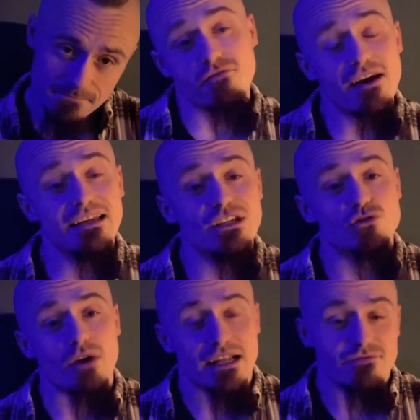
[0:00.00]
And finally,
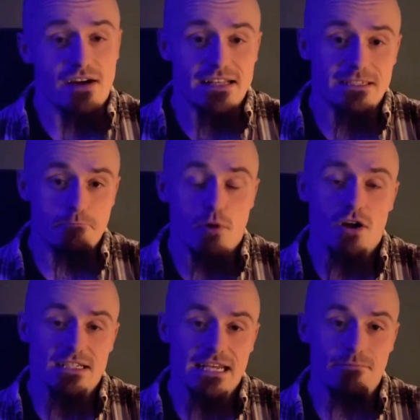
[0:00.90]
trans fats.
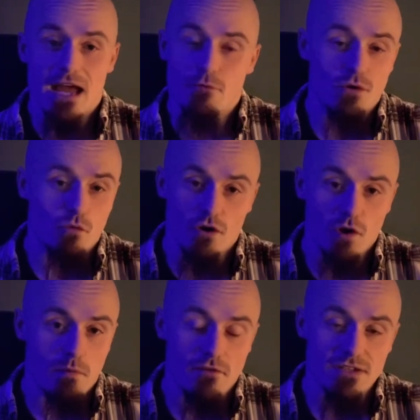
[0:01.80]
Personally, I wouldn't worry
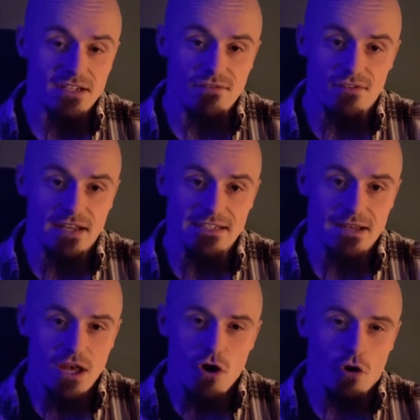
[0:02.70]
or bother yourself with these.
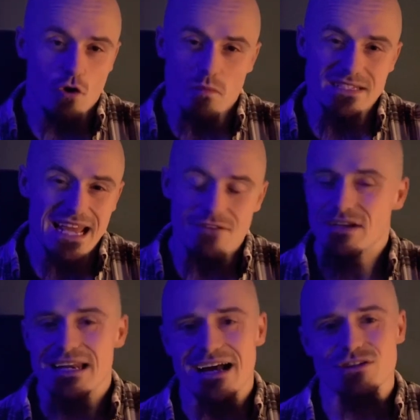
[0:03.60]
On almost
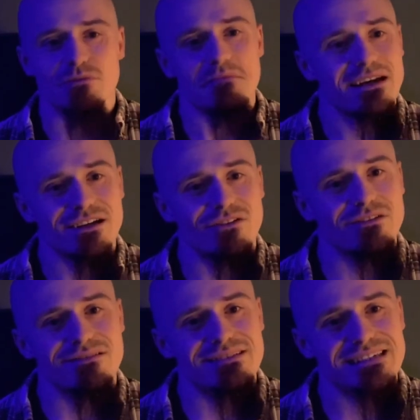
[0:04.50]
every national
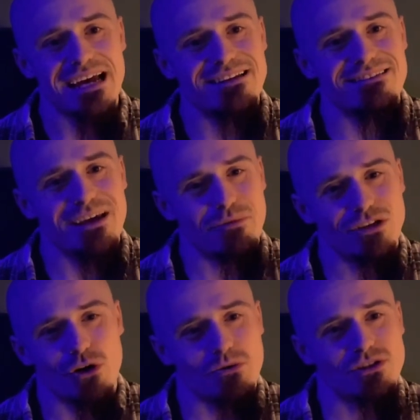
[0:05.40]
medical site, they will
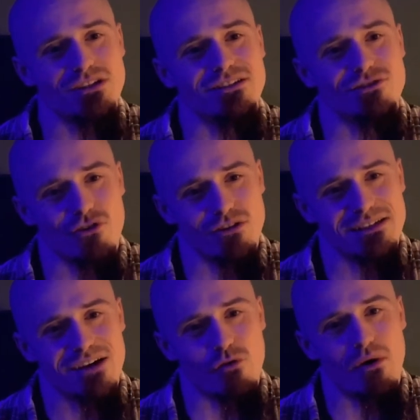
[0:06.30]
encourage you to deter
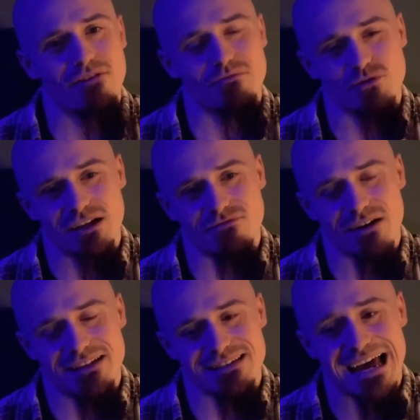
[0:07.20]
yourself away from trans
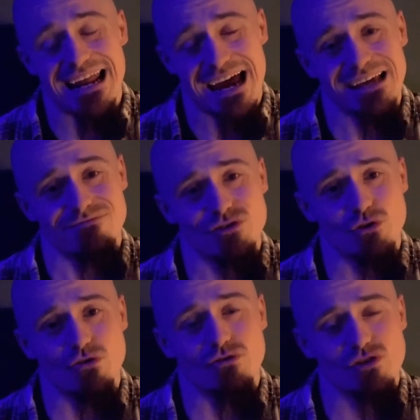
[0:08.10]
fats, and I
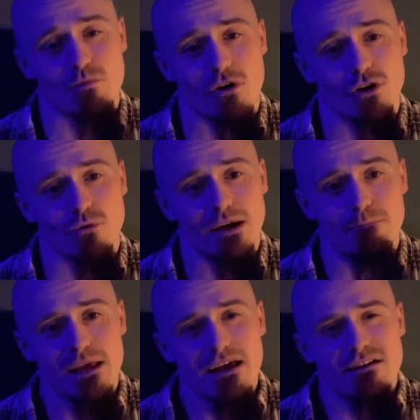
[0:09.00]
do somewhat agree.
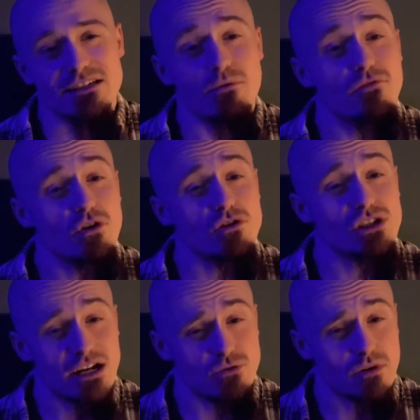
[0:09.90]
Stick with your
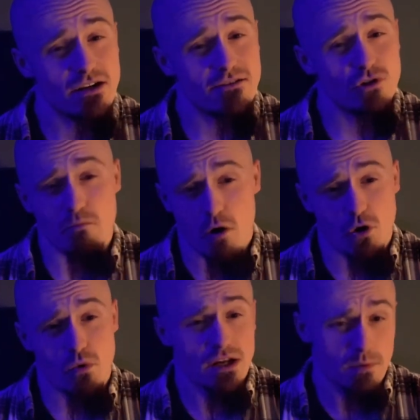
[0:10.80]
saturated, your
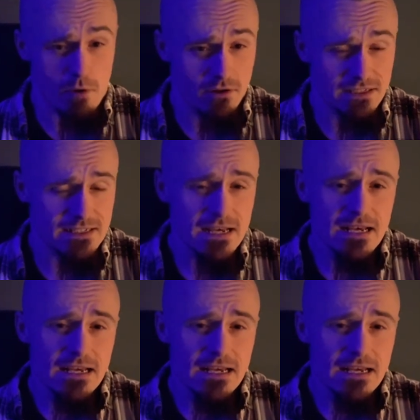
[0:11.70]
mono, and your polys.